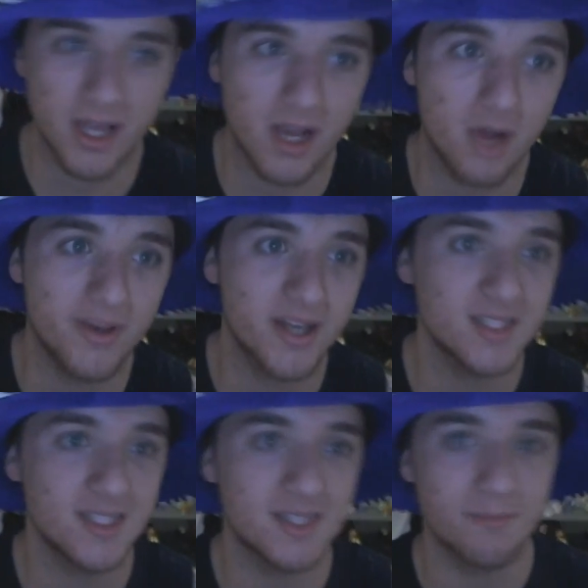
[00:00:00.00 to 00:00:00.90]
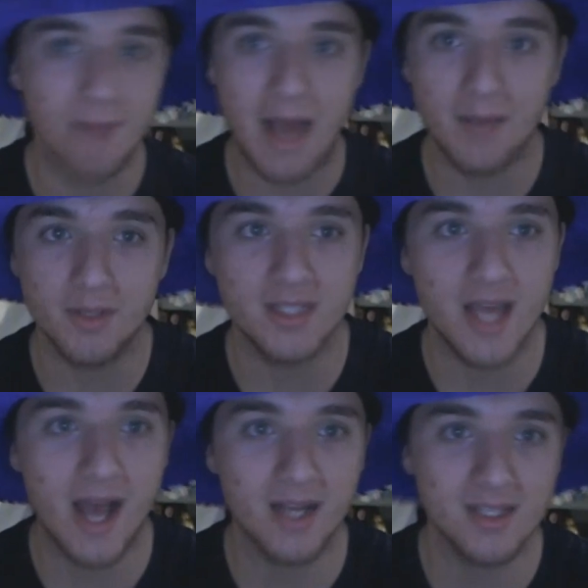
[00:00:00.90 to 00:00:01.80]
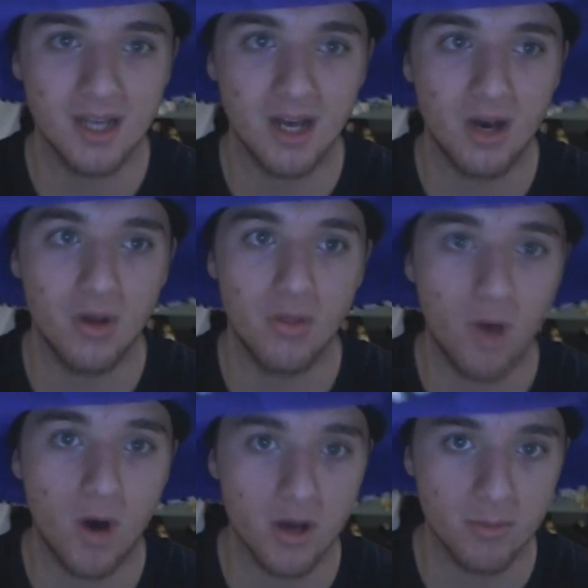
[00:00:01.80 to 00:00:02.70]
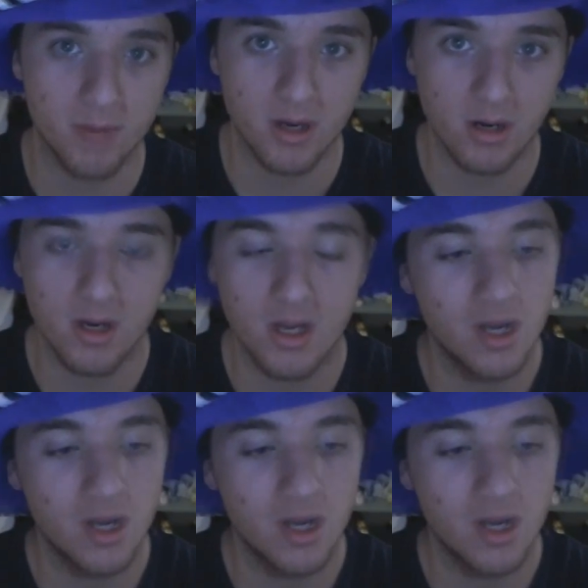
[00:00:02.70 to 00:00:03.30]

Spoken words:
Like we got to see some magma attacks, the water mirror,